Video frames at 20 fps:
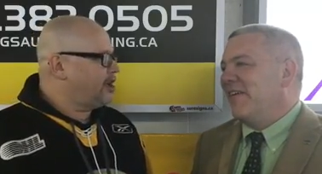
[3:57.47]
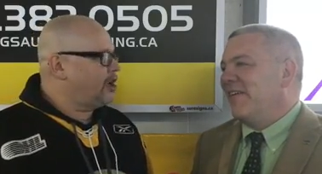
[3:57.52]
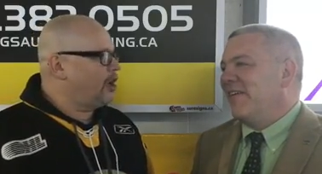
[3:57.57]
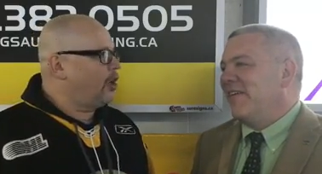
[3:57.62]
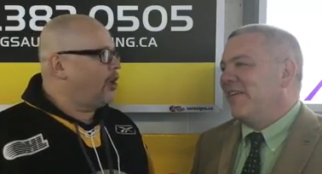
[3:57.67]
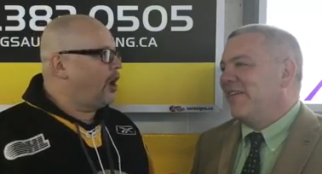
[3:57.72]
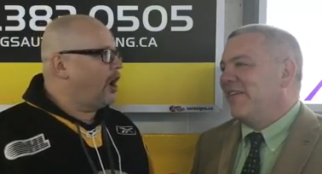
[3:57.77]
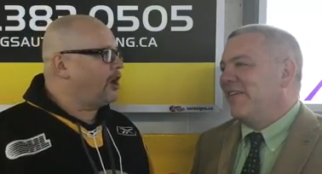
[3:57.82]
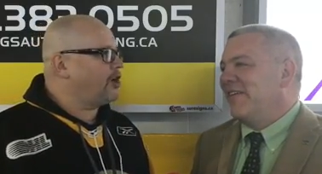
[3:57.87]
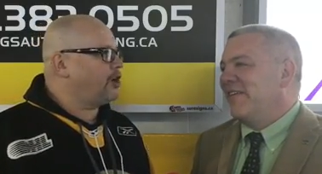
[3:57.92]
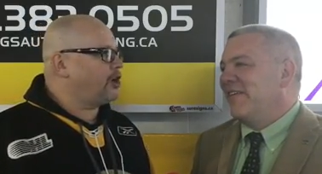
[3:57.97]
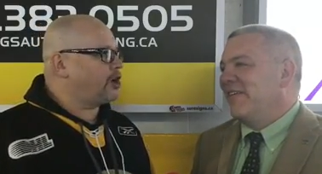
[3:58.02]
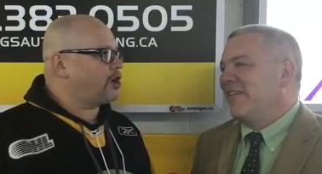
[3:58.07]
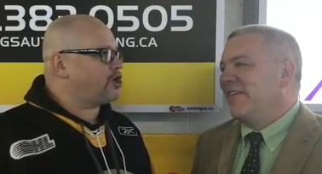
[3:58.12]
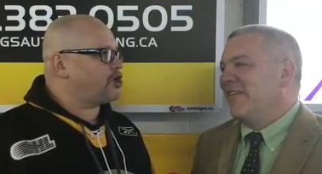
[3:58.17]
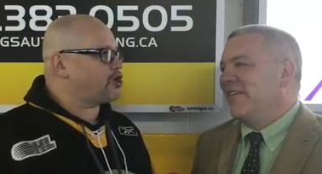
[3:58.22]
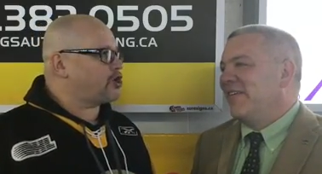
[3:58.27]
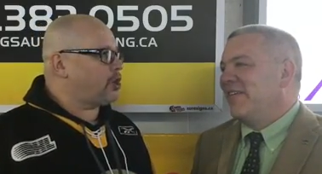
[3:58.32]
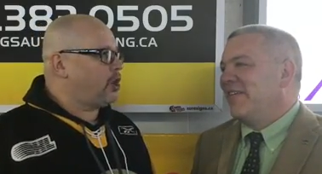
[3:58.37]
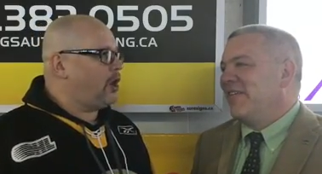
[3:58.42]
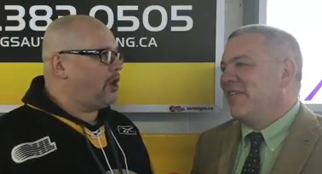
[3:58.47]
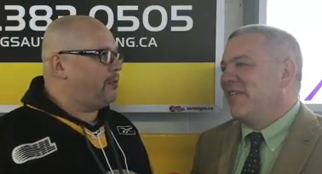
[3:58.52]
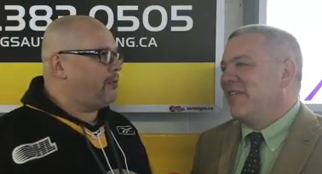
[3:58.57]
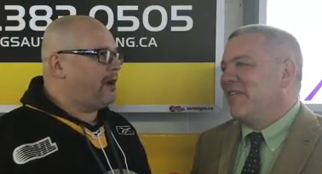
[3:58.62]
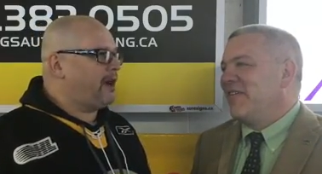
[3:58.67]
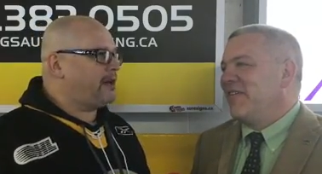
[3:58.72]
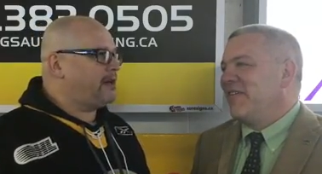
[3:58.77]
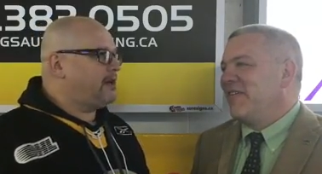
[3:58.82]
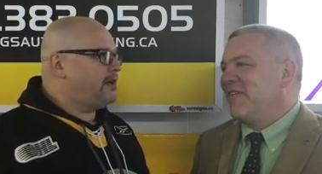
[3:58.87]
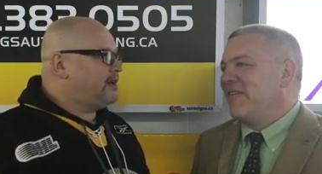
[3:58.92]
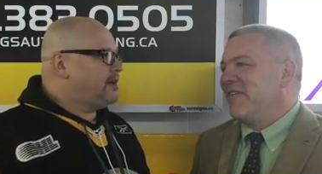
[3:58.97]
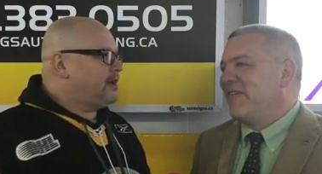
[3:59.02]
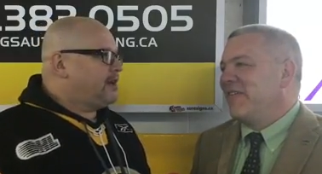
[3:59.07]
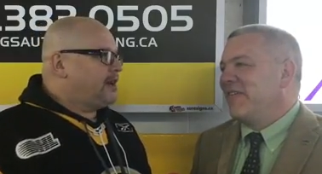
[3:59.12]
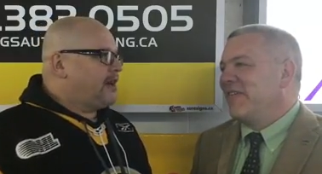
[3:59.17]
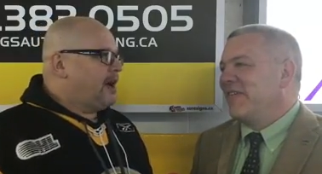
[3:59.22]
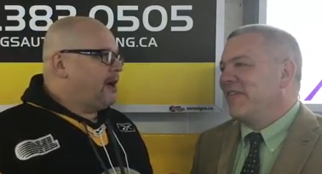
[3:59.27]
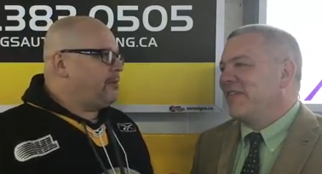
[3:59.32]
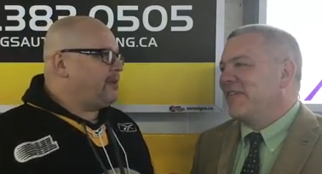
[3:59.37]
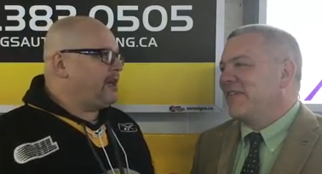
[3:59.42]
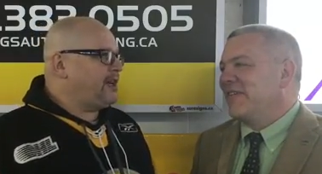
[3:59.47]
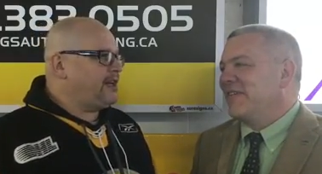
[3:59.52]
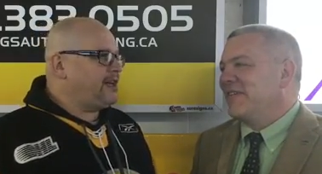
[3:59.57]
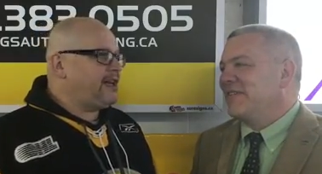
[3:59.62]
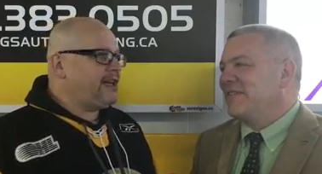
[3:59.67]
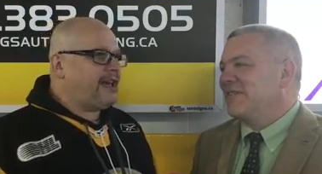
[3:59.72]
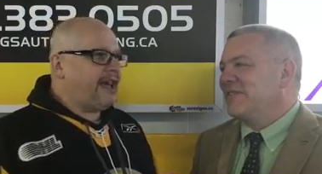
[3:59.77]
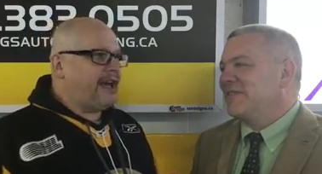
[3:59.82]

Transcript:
Speaker 1: you know, under control. But, I mean, he